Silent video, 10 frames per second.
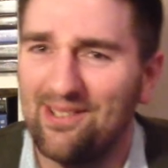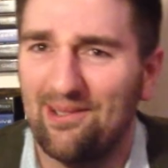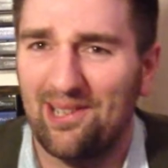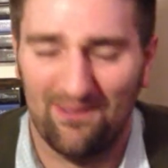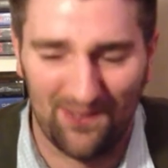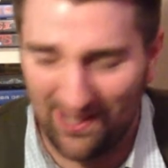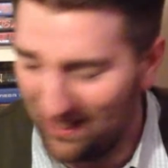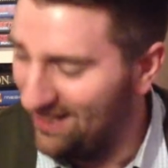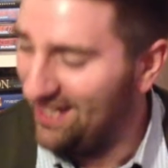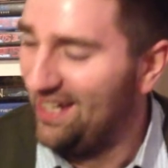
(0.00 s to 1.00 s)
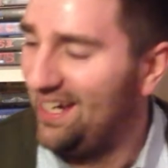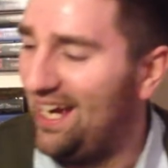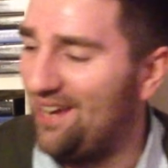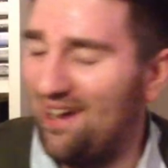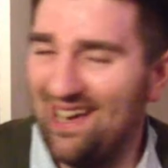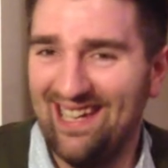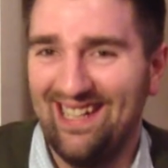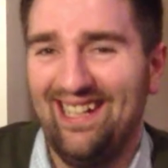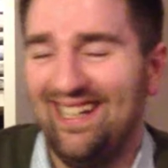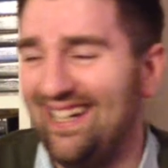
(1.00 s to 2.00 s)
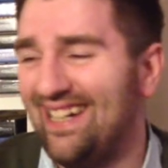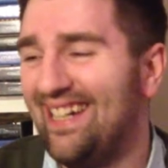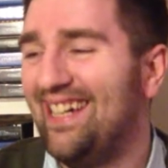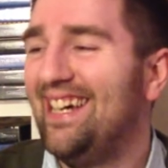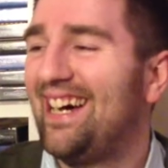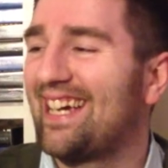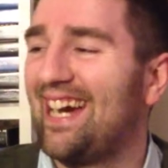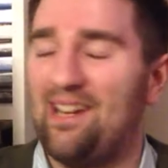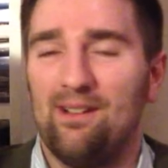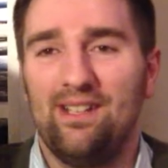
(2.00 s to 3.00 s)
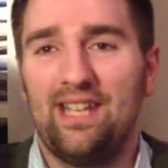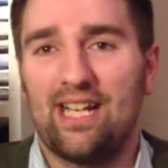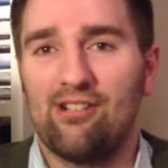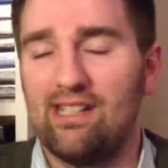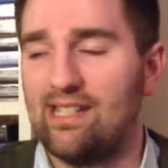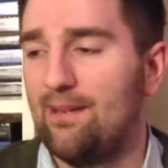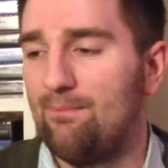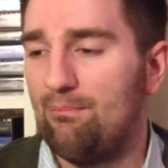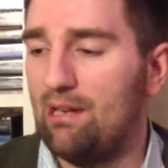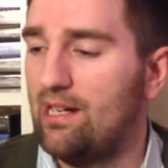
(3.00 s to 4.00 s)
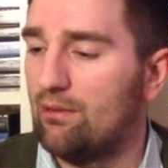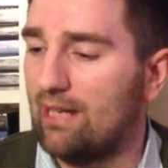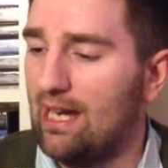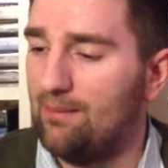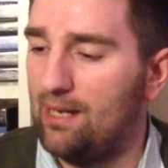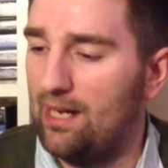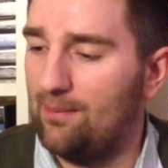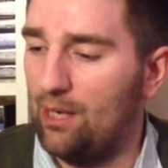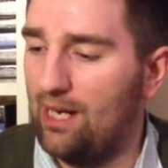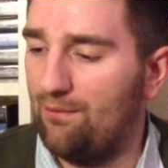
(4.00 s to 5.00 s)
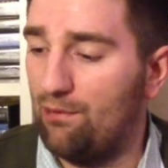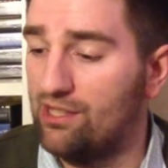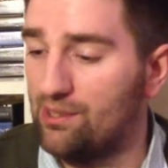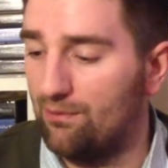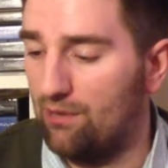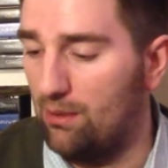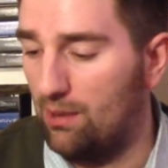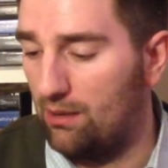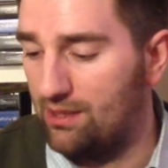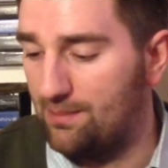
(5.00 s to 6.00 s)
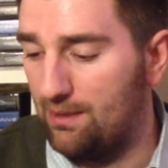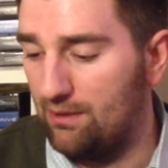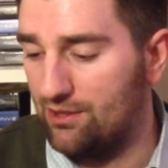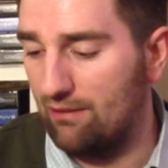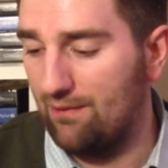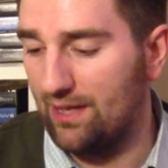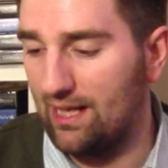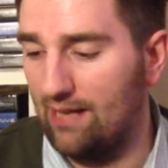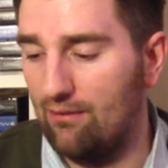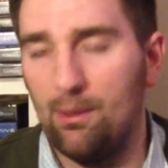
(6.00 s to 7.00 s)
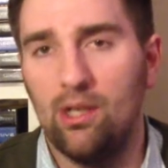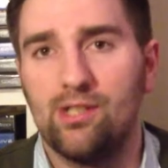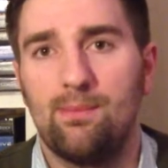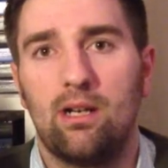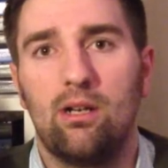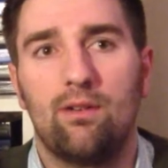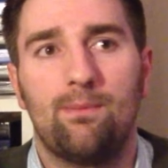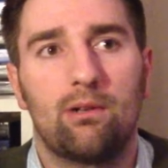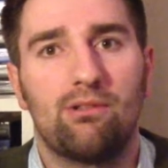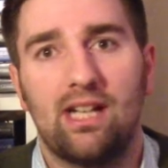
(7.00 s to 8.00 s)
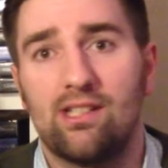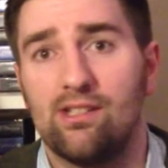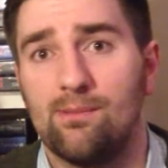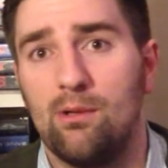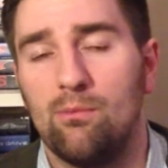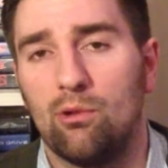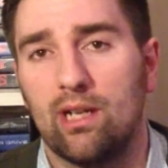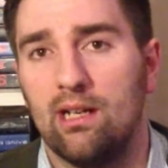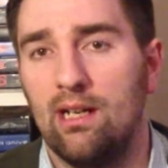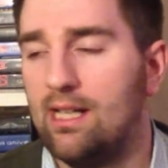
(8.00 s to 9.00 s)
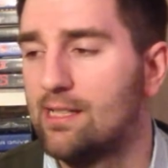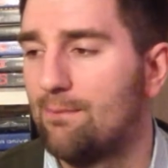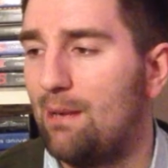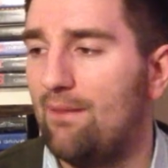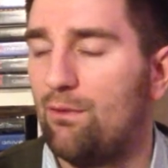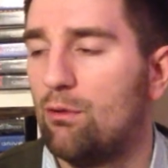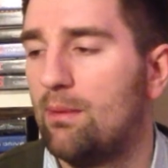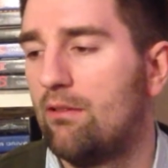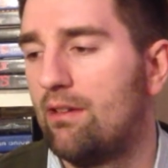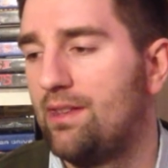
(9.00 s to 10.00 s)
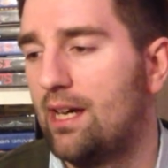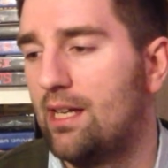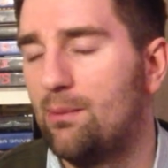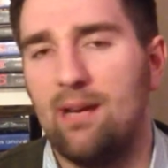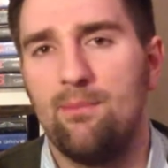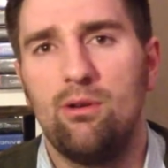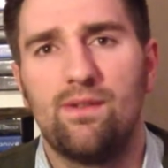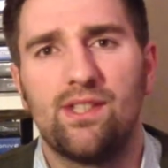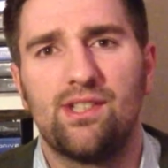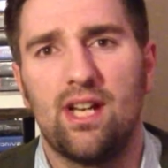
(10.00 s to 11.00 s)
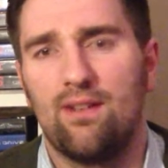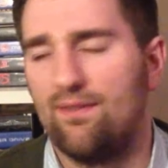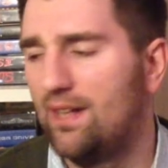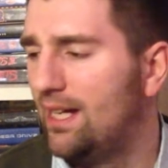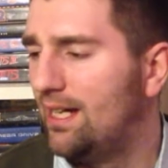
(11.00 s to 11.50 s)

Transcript: here so I couldn't find it. Anyway, okay, Dick Tracy, brilliant little game. I threw this on for a little while, and to be honest, graphically it reminds me a lot of Michael Jackson's Moonwalker. It's a platformer and the way he moves and stuff.